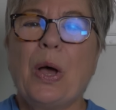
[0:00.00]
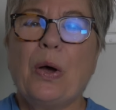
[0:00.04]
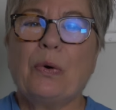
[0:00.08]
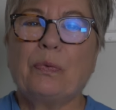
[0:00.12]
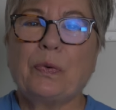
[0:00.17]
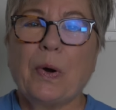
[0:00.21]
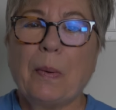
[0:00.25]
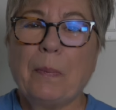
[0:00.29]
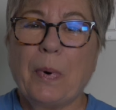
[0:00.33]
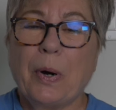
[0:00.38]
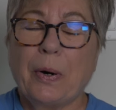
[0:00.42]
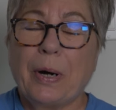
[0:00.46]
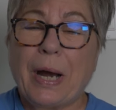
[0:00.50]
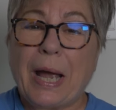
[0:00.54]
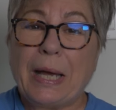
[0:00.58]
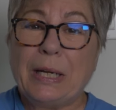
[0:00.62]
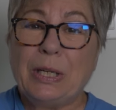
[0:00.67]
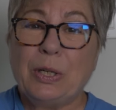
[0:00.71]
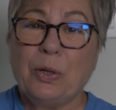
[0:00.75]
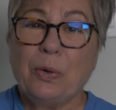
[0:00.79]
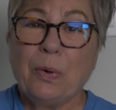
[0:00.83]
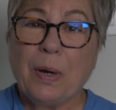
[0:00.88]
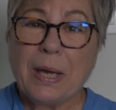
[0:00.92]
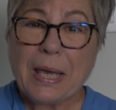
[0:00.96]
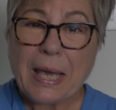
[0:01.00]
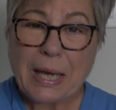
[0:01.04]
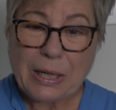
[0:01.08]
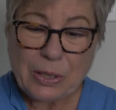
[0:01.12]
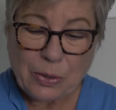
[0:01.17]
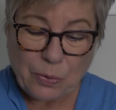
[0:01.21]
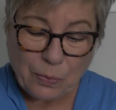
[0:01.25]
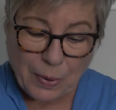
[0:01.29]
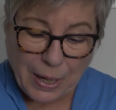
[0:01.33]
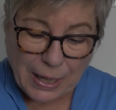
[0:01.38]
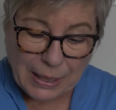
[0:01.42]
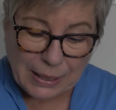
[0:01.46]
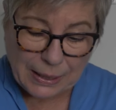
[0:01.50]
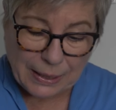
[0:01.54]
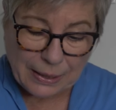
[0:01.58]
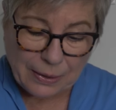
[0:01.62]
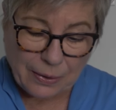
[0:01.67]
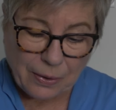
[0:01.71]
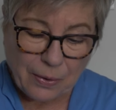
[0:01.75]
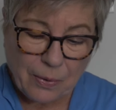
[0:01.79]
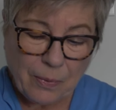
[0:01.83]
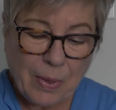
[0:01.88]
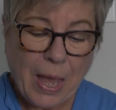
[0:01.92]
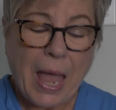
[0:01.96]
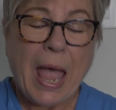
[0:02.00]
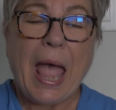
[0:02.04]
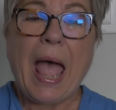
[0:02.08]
from our Anuenue litter,